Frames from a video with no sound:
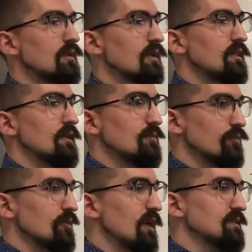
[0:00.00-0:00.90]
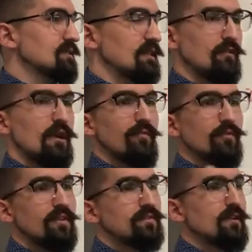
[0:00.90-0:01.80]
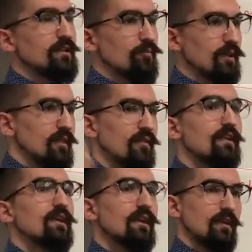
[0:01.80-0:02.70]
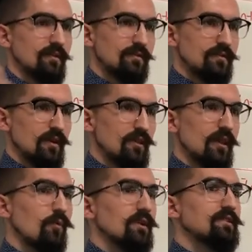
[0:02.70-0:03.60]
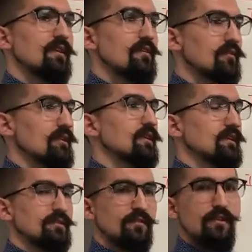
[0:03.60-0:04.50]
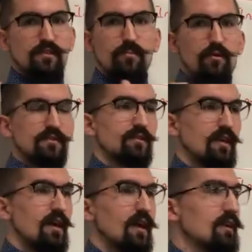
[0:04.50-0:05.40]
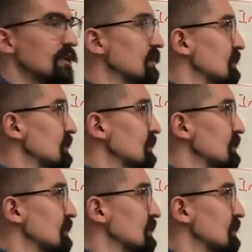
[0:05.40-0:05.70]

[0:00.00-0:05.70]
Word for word: And they didn't realize that they're not even listening to what the thing is. Like, once they think it's this person they hate,